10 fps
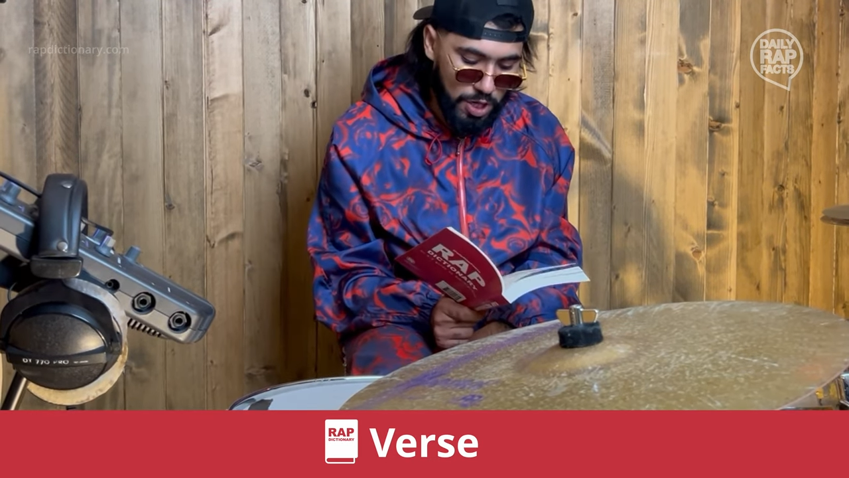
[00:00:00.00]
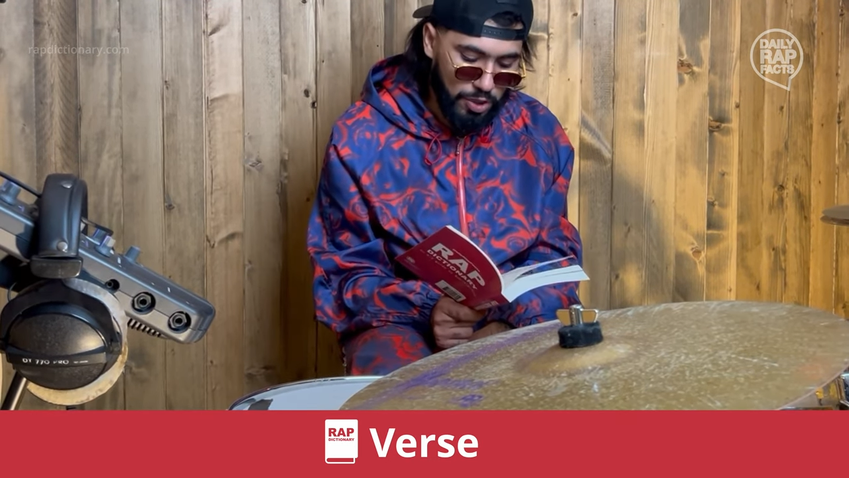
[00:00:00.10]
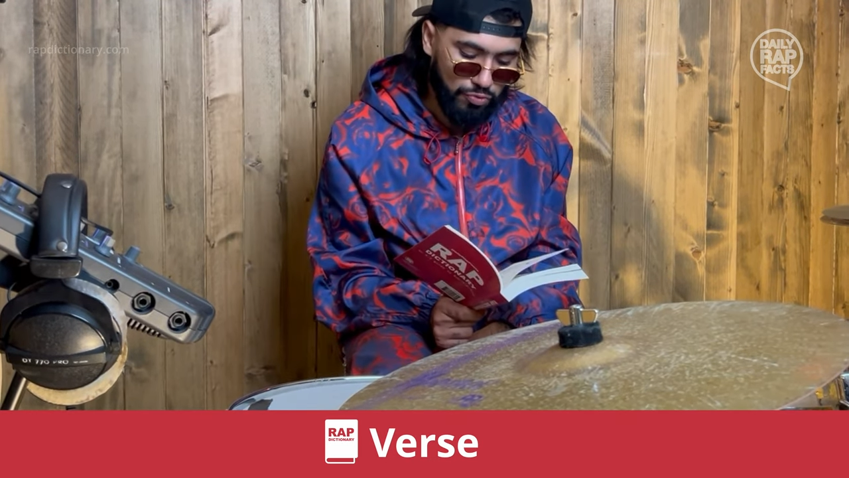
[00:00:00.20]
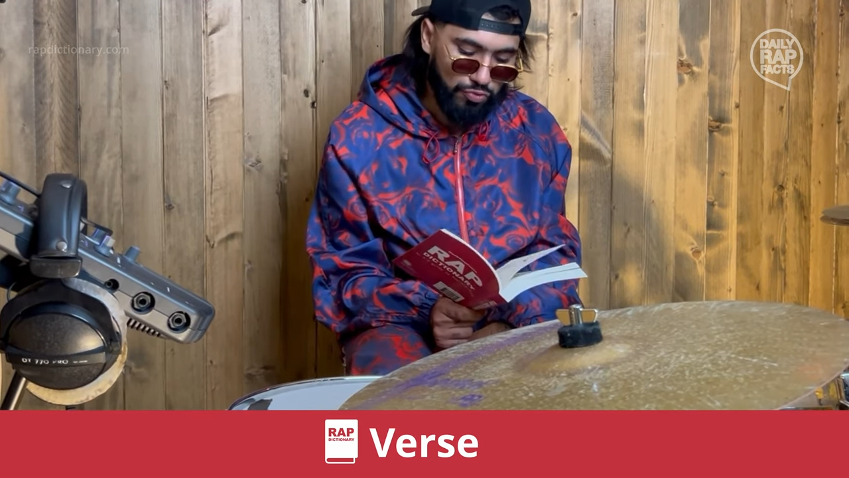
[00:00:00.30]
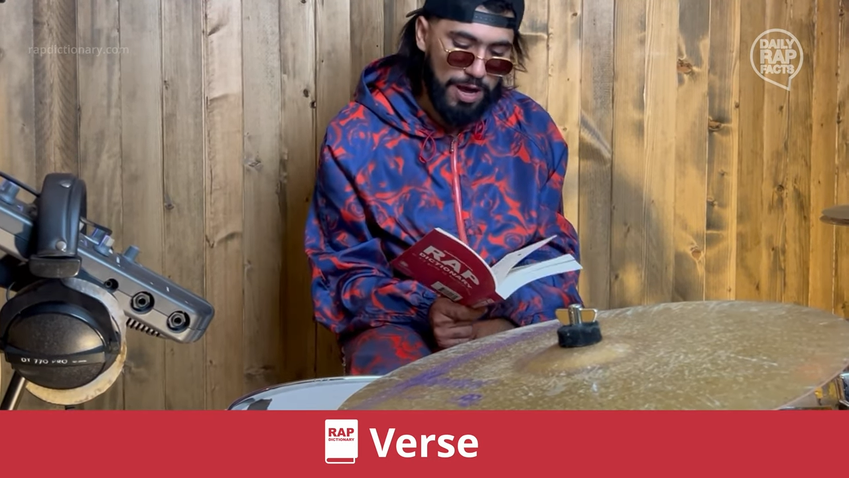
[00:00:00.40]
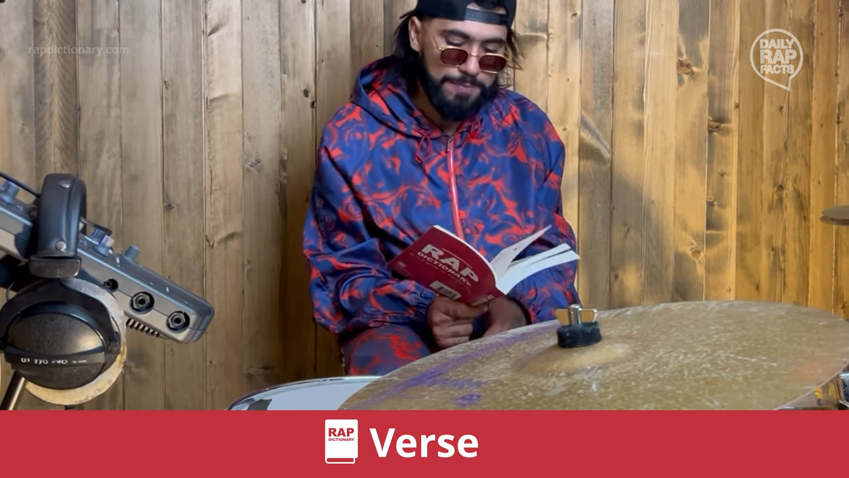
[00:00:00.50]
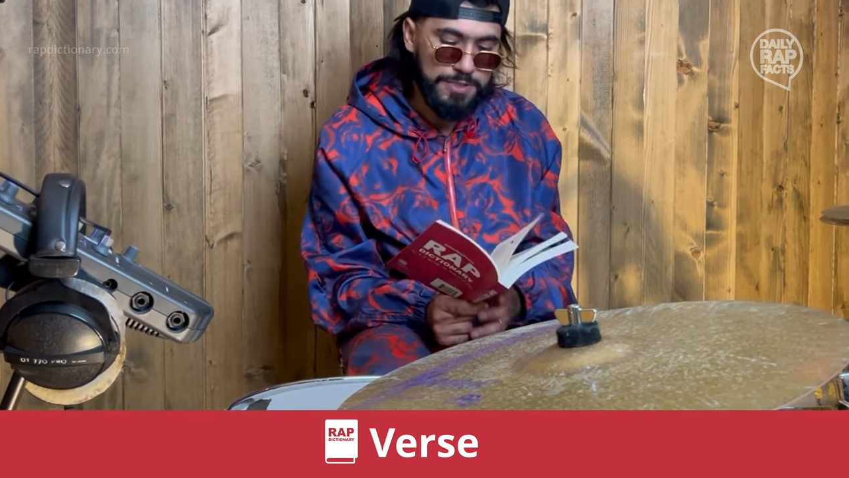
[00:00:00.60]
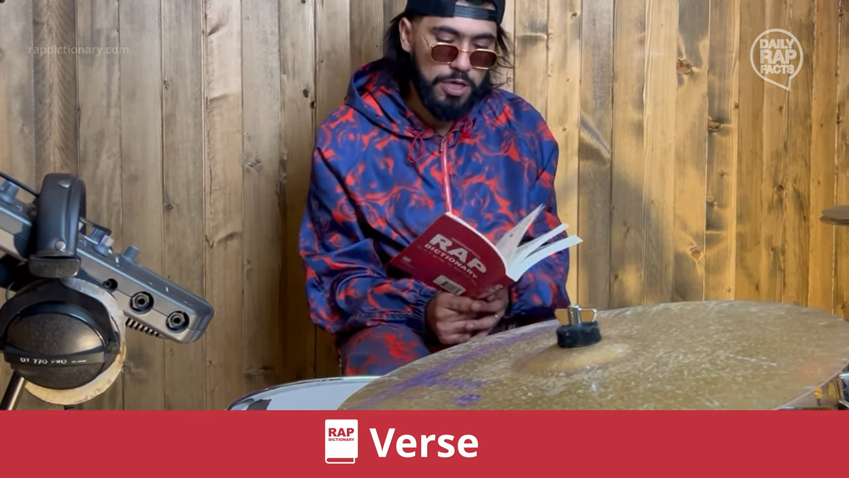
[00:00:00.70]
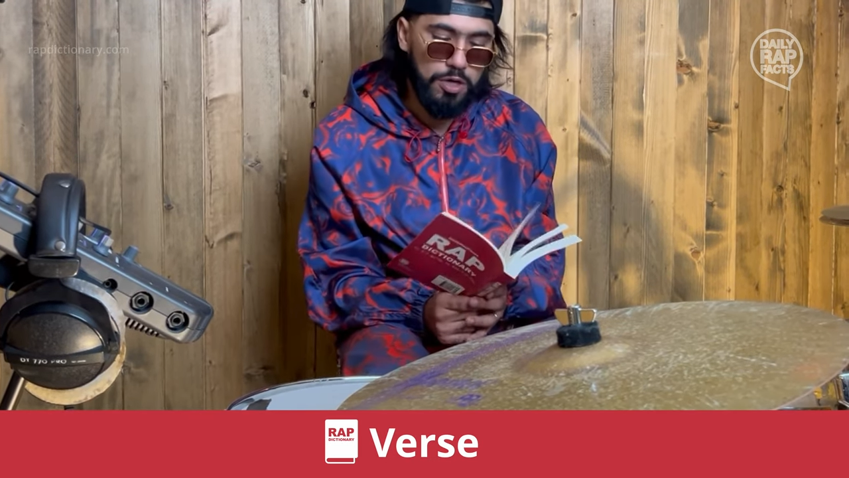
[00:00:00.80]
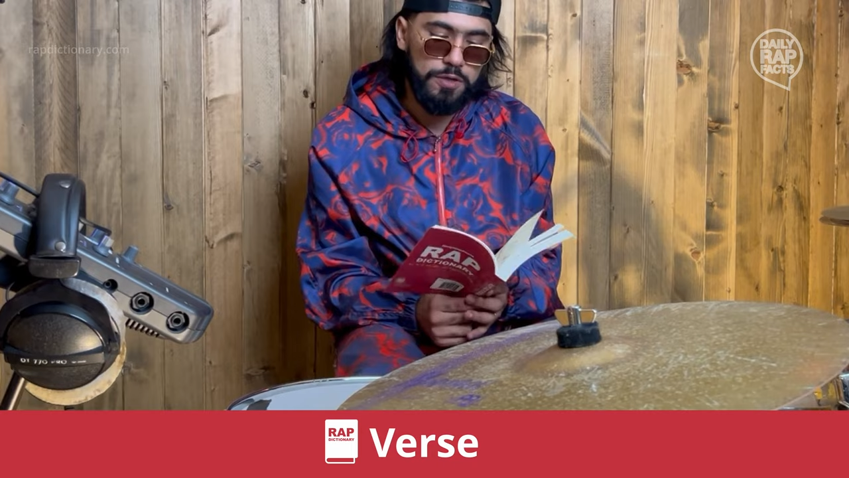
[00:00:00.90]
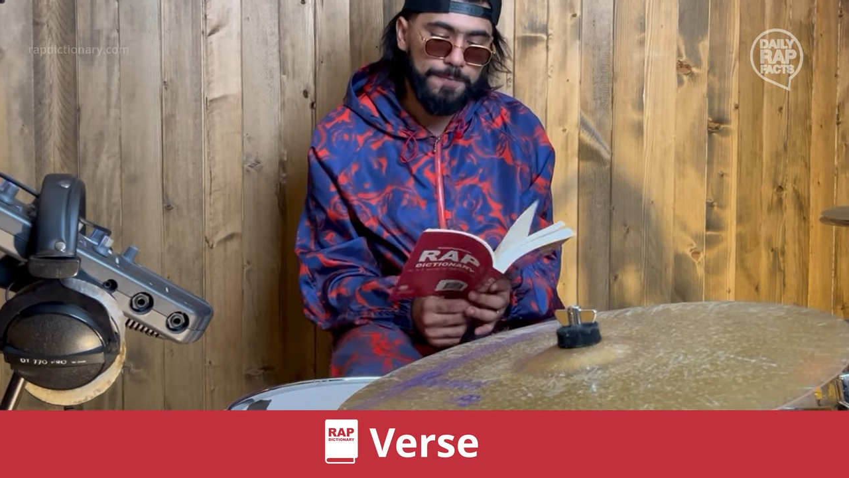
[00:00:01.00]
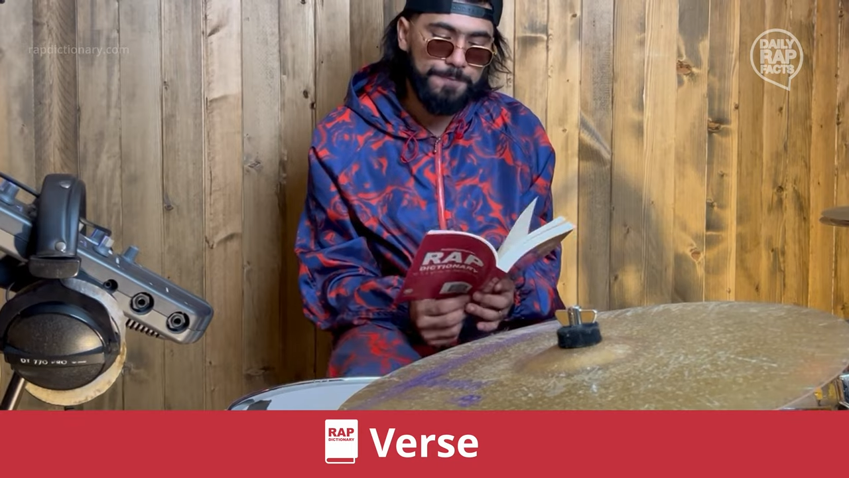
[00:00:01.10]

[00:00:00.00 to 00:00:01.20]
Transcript: on a rap song.